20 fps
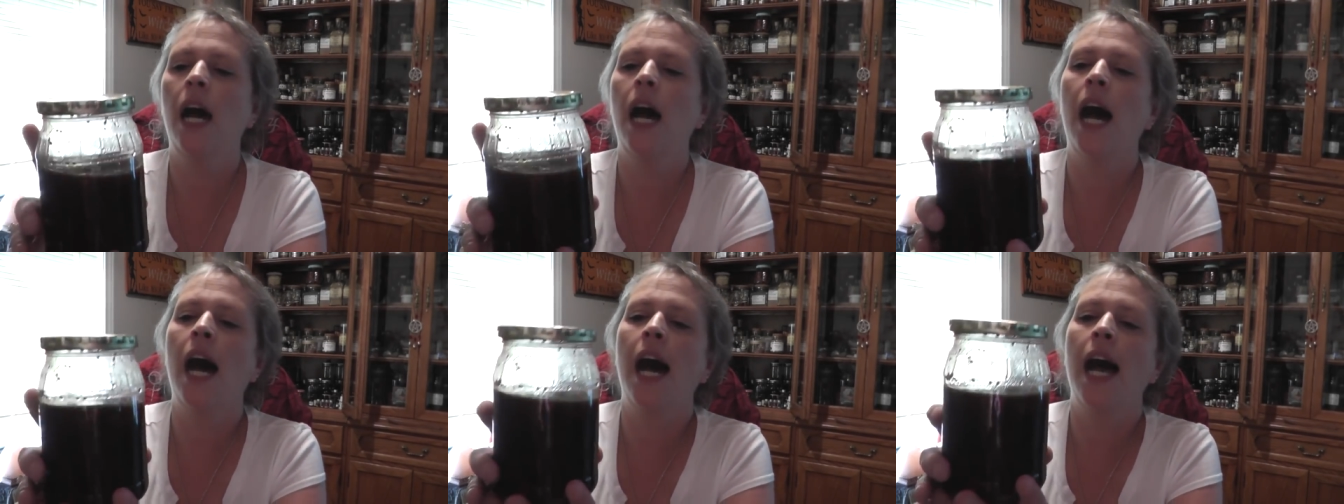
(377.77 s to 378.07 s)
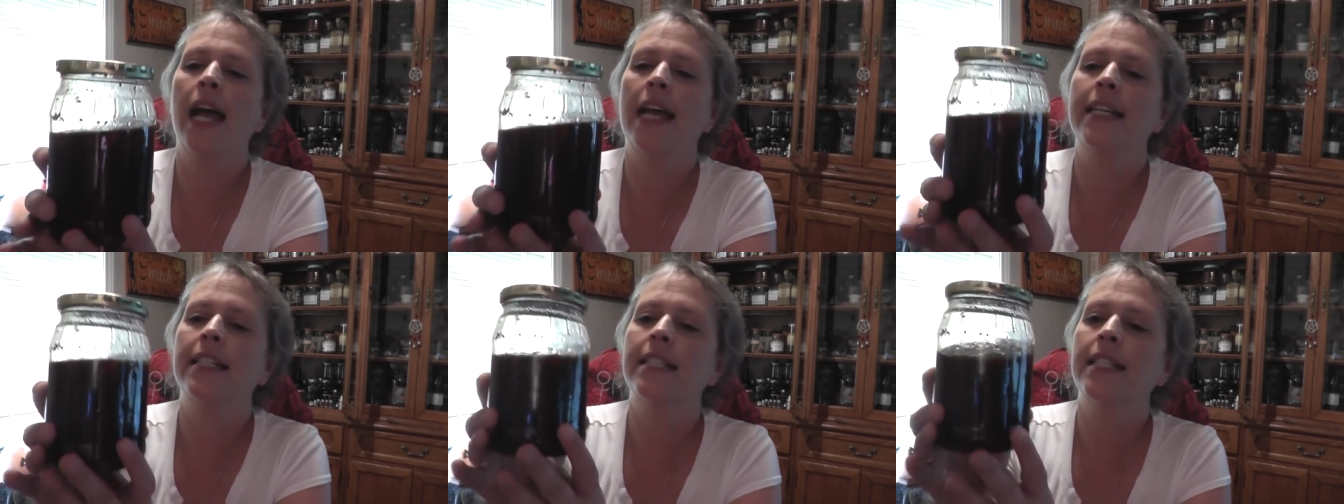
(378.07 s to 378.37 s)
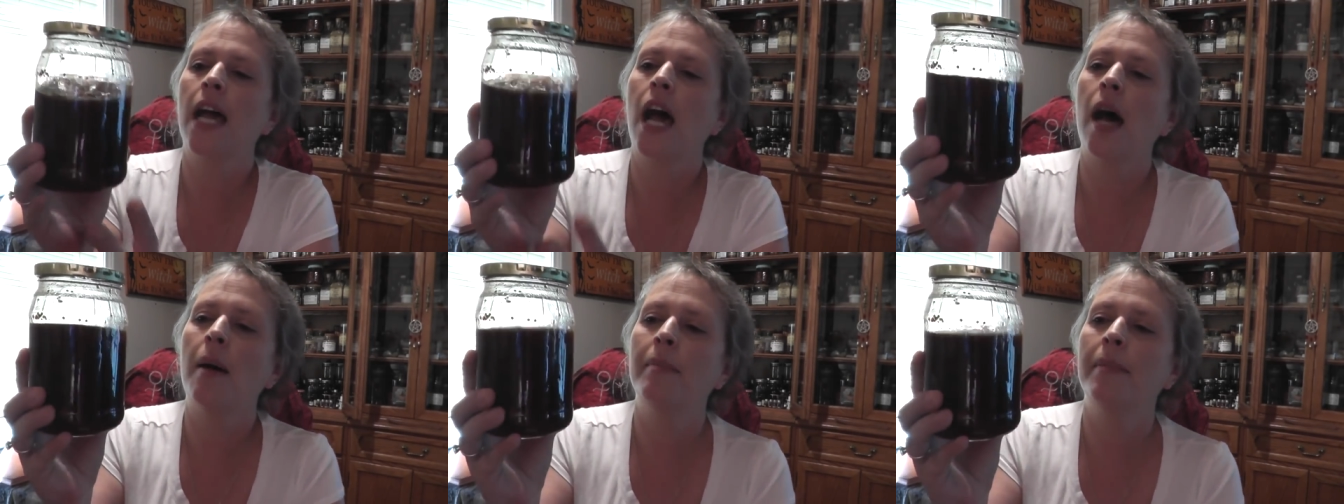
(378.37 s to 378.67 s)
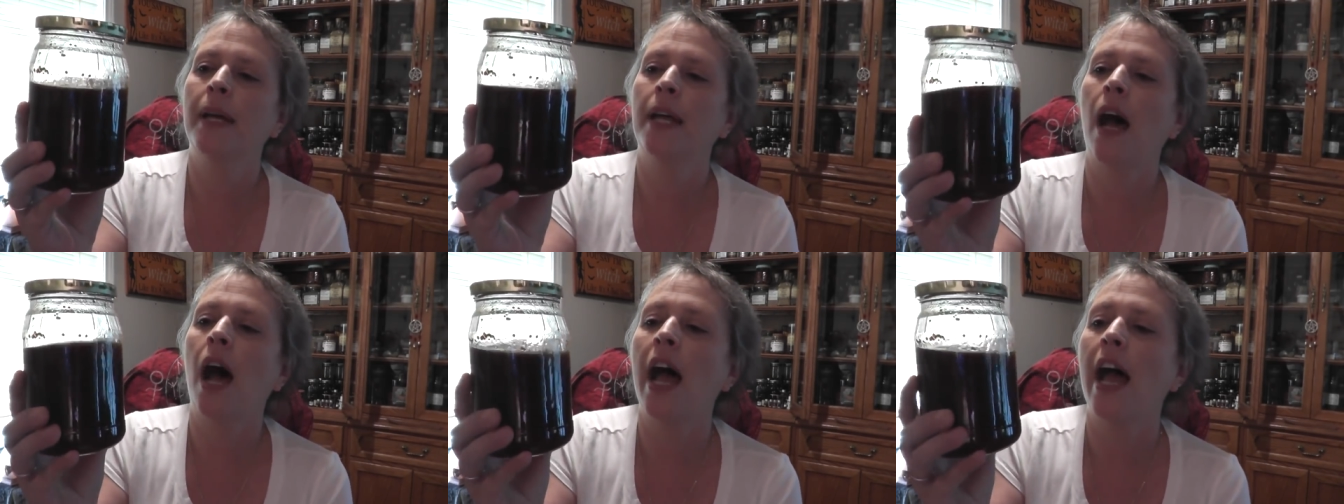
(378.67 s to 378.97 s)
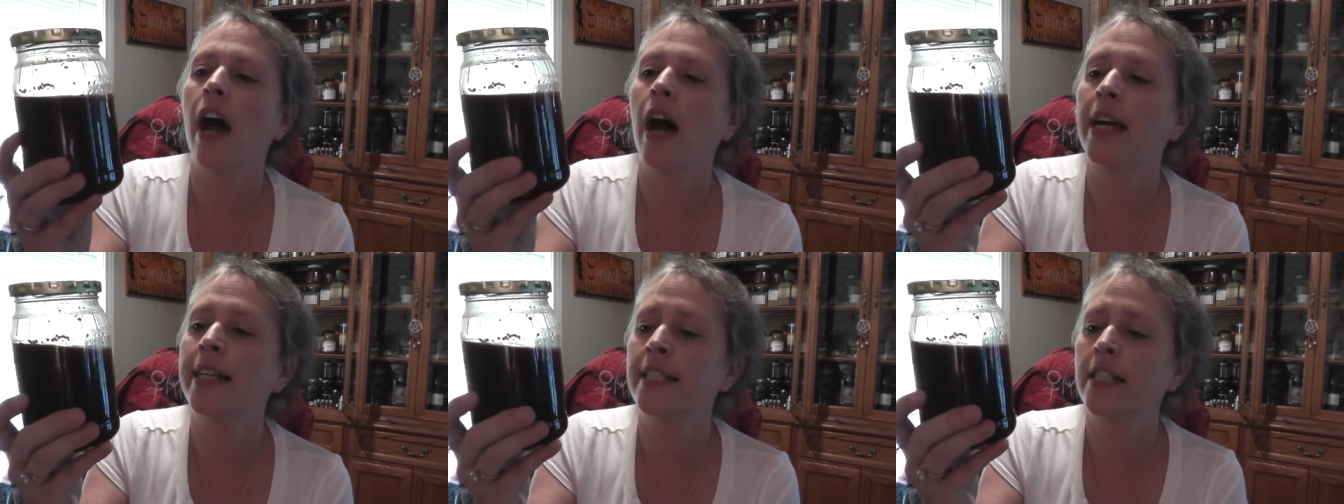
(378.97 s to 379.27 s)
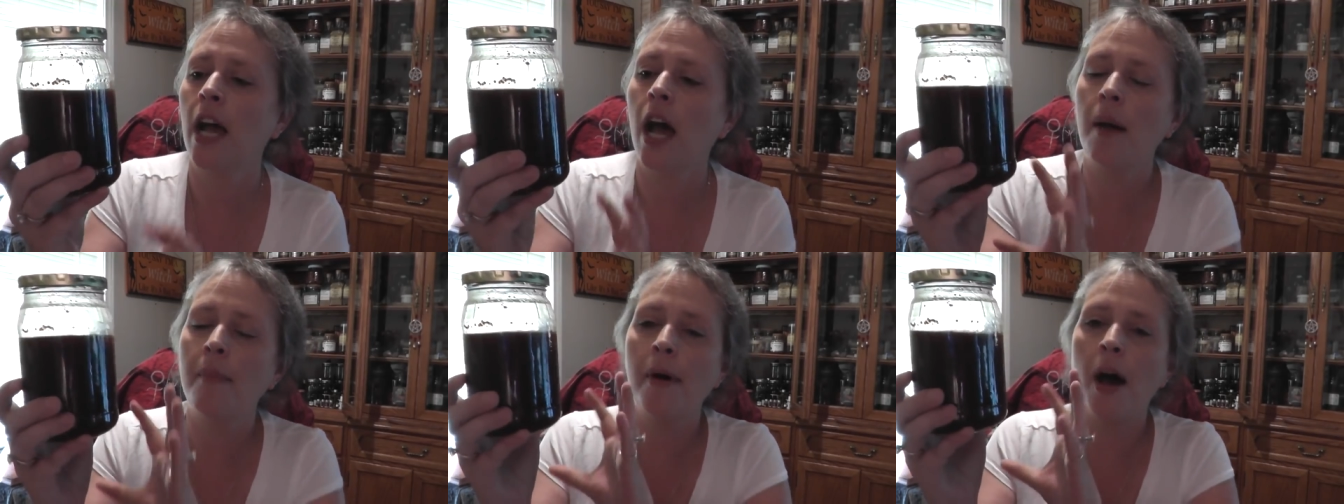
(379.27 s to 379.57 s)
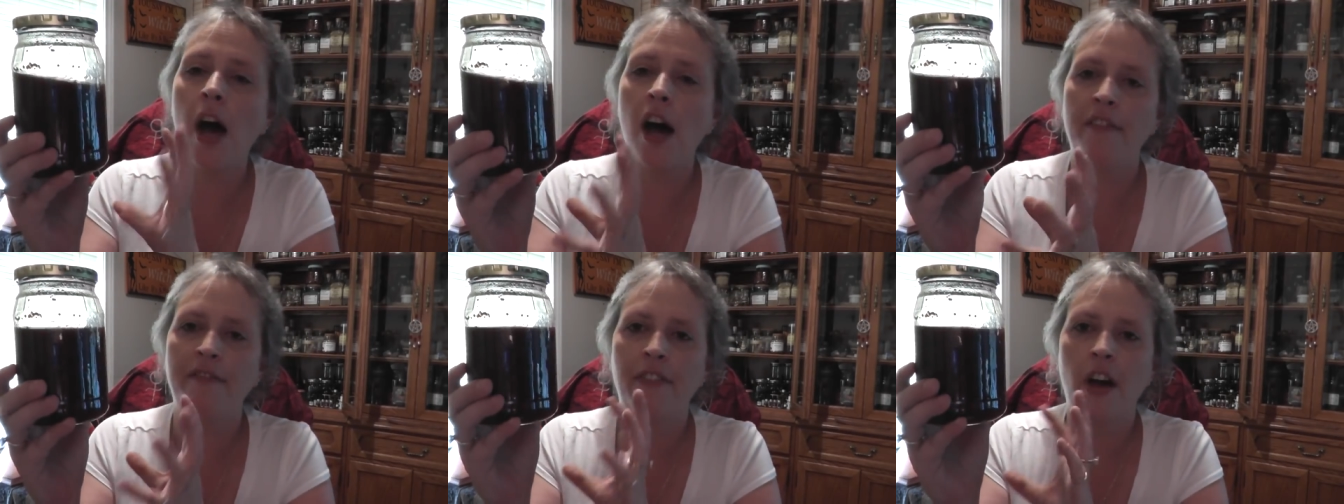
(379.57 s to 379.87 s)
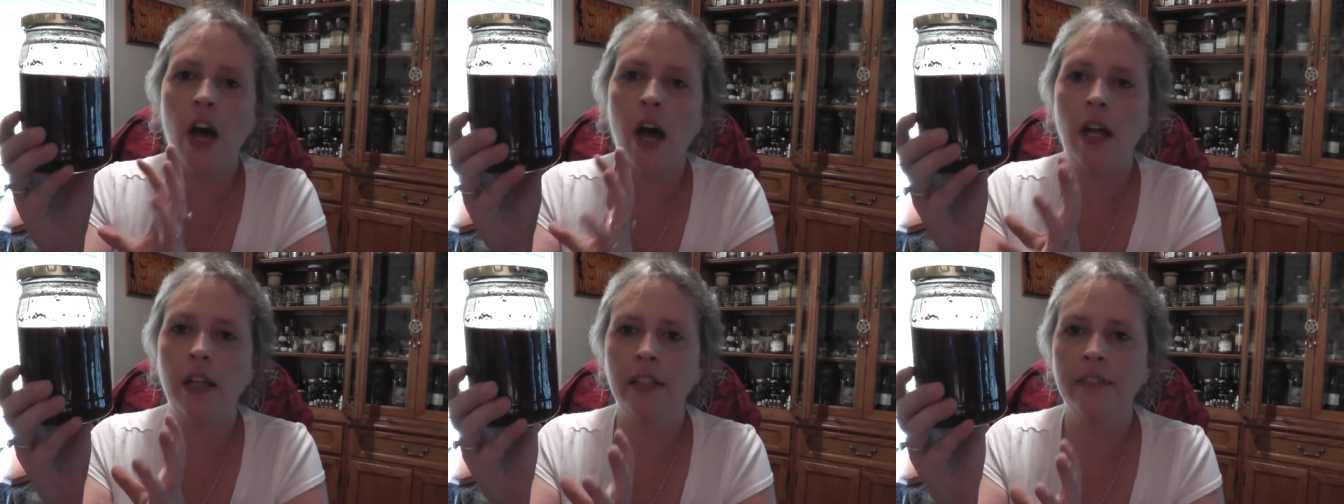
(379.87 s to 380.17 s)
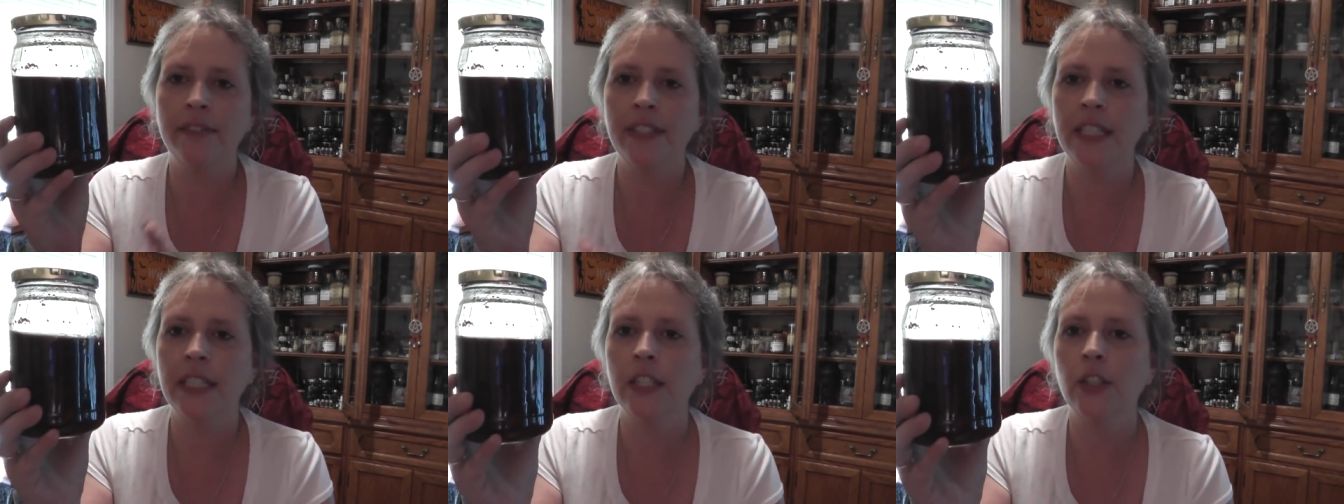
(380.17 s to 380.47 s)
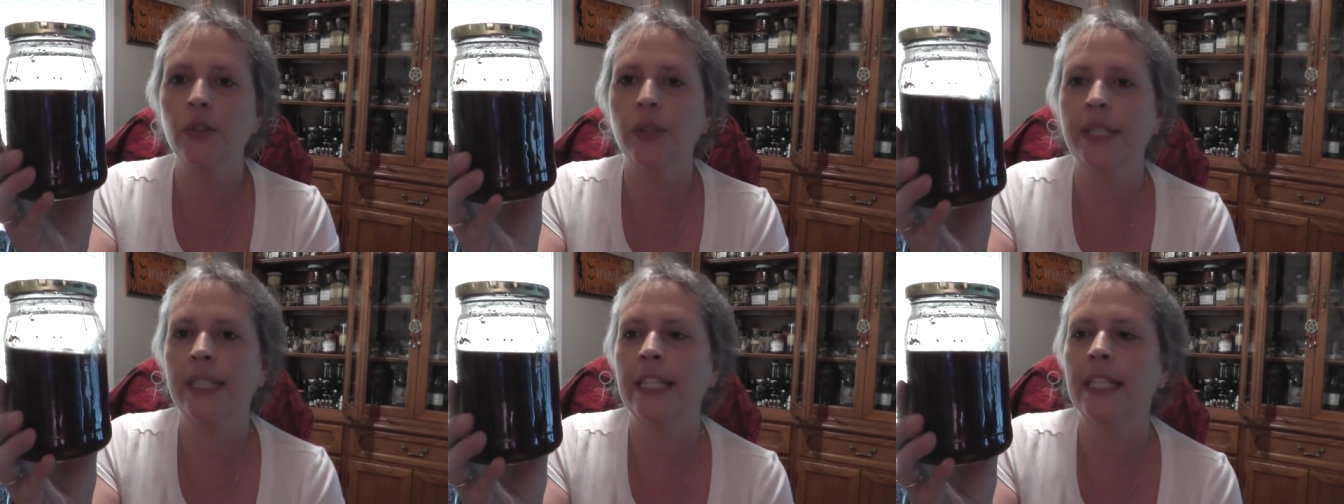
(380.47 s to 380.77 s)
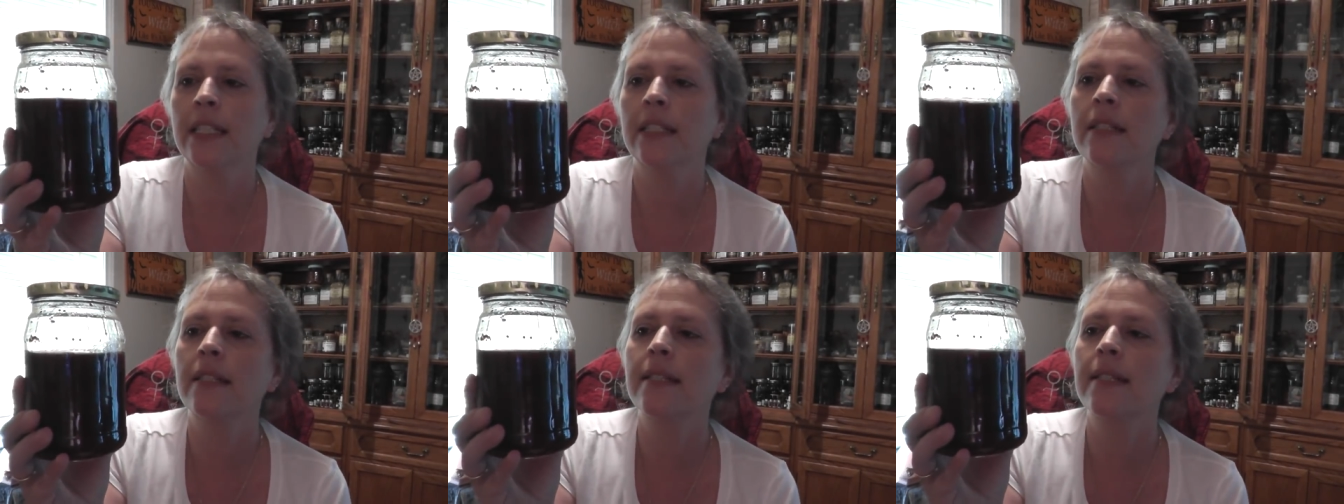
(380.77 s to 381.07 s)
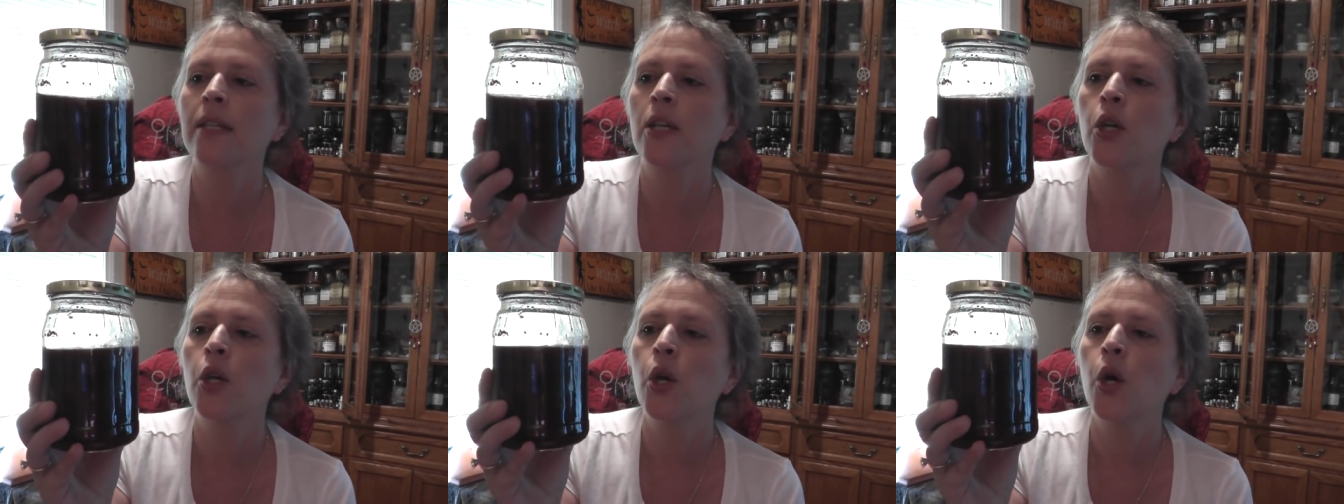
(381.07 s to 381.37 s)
I top off all of the ingredients